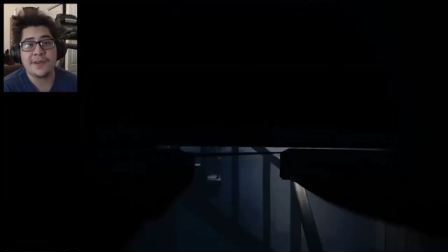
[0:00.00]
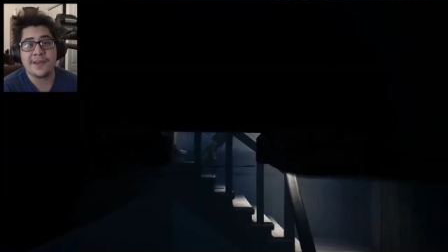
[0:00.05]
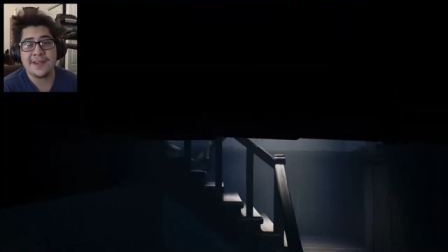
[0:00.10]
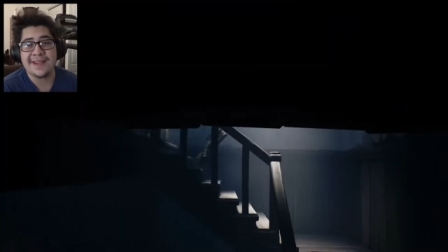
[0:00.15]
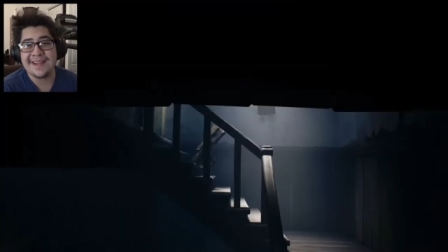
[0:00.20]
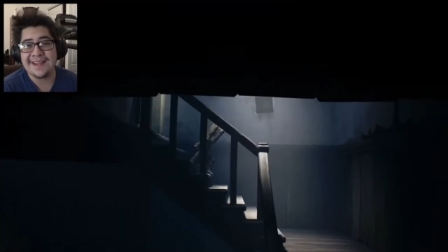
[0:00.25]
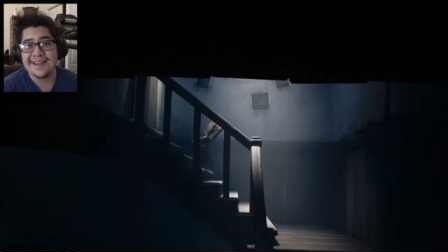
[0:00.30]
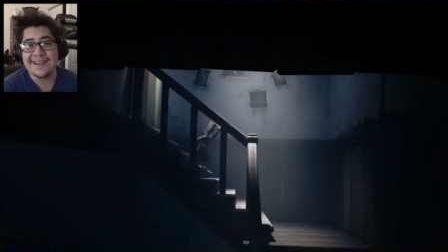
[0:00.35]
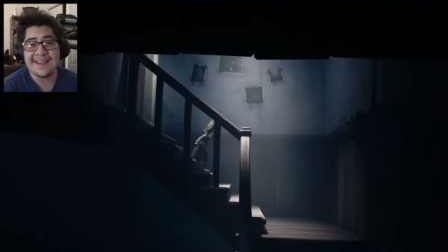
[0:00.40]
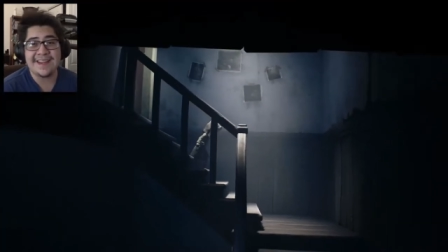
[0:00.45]

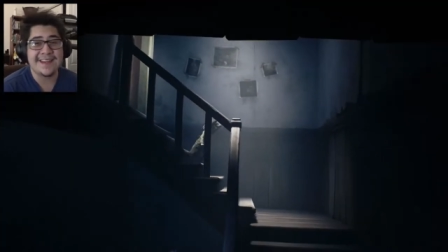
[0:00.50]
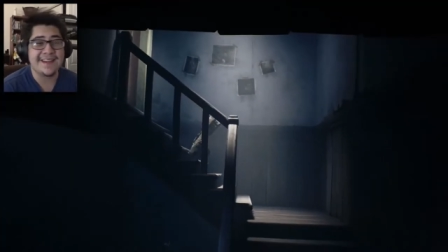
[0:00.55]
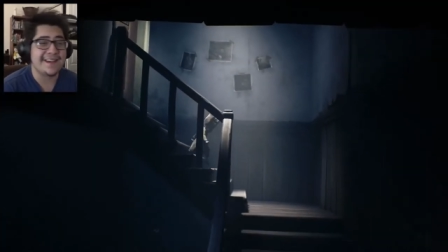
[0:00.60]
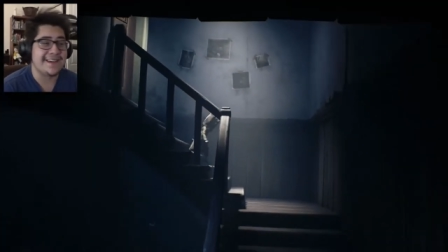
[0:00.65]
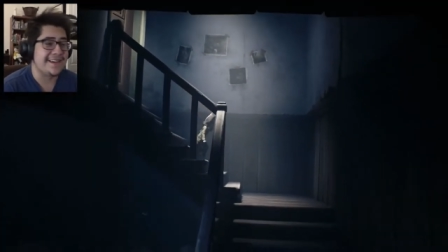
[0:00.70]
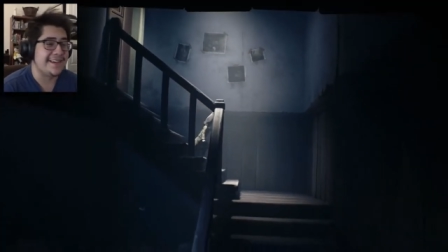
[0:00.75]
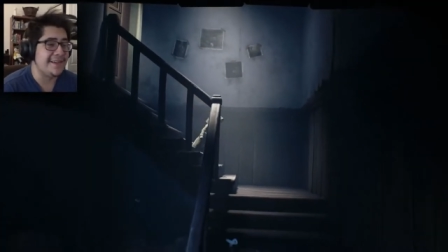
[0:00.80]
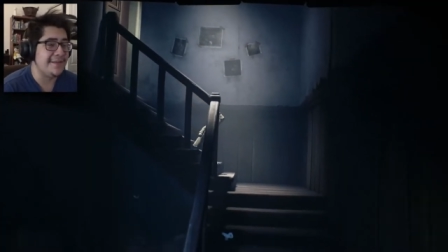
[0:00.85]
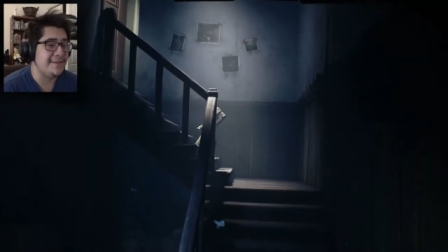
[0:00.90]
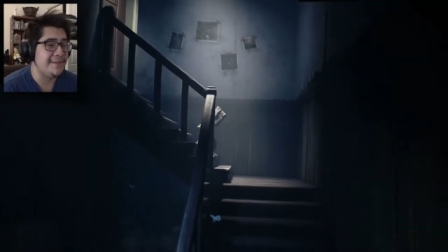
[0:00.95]

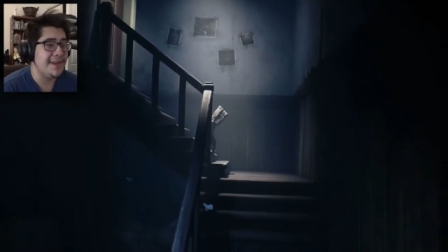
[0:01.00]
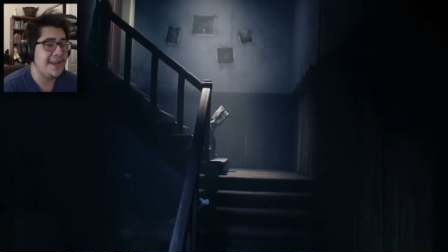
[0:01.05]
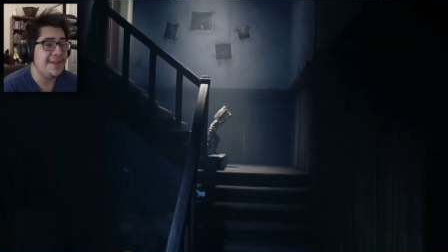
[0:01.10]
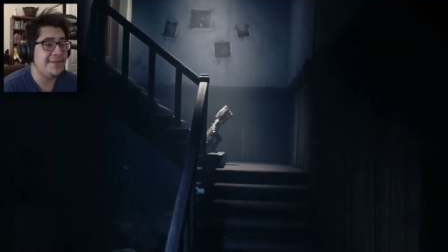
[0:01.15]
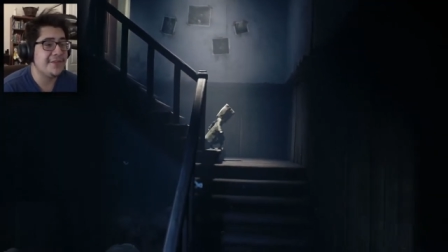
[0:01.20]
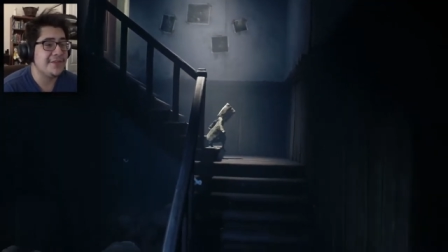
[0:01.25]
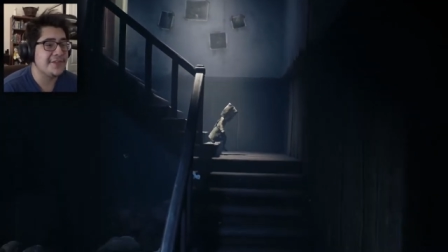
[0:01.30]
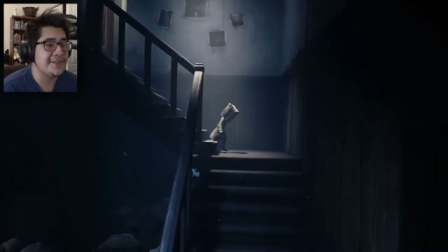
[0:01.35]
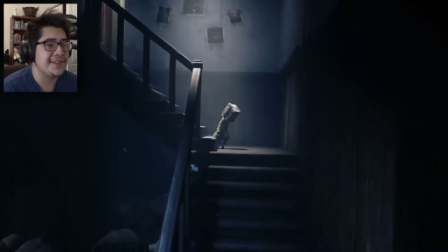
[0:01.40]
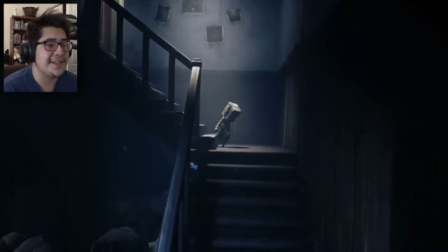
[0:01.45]
the
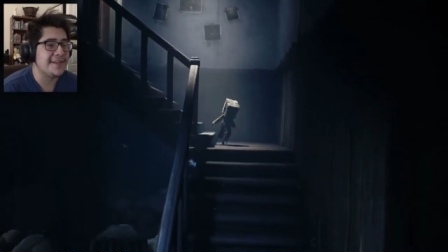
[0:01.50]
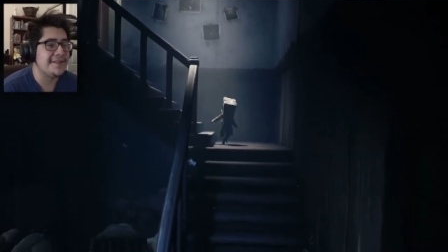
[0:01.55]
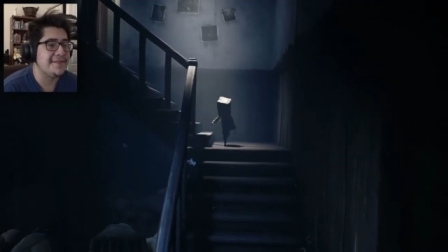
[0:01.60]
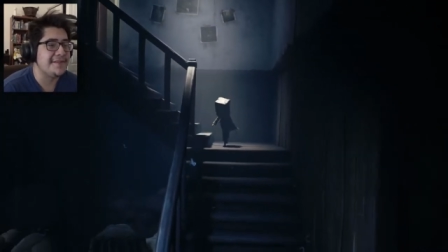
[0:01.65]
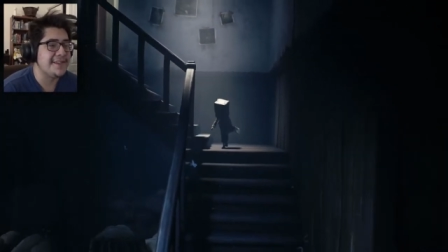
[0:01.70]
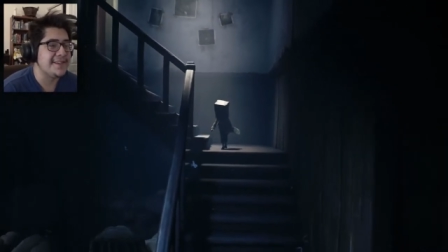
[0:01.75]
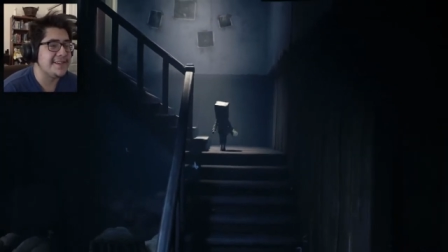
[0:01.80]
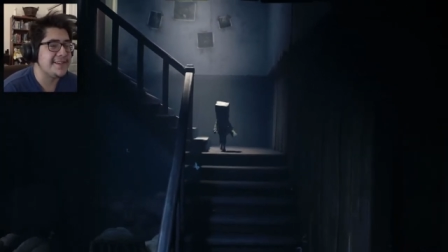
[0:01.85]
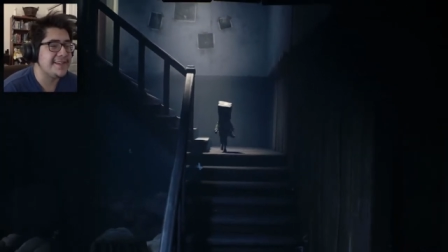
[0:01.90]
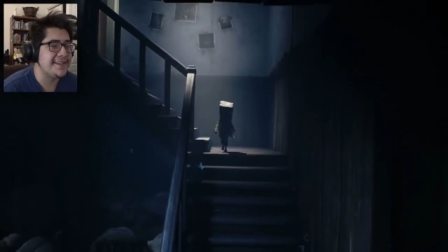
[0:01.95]
evil stuff
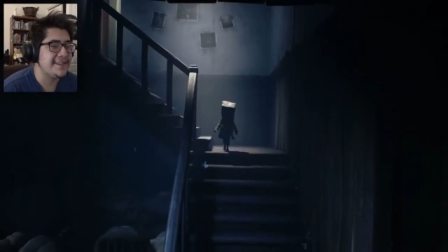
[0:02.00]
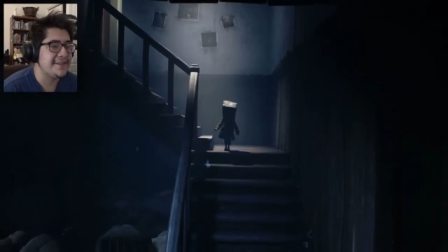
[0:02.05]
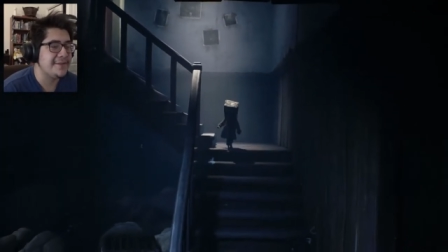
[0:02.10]
is,